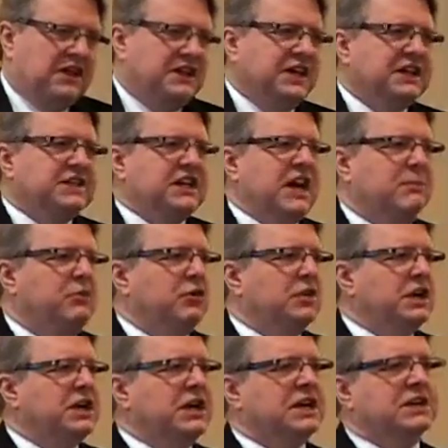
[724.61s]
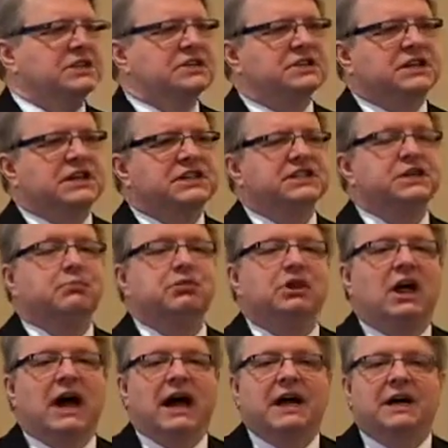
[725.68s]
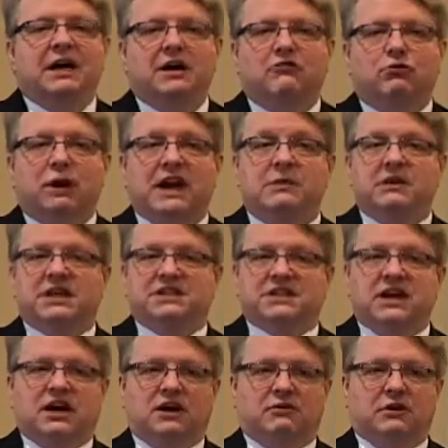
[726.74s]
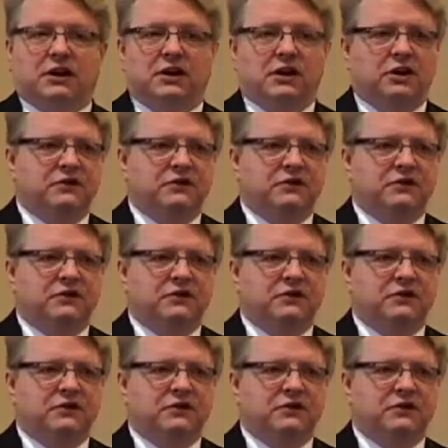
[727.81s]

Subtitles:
the example is the supply of ready-mix concrete.